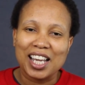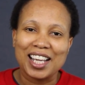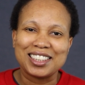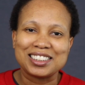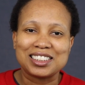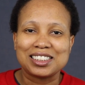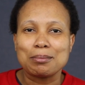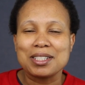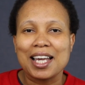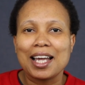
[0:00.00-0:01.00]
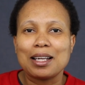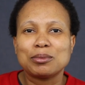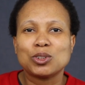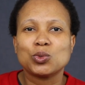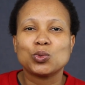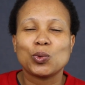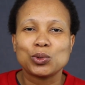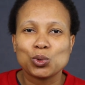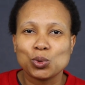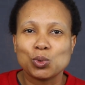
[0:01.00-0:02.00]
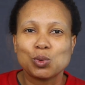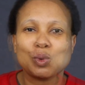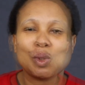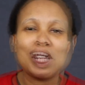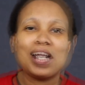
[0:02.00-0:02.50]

and sometimes you would want to.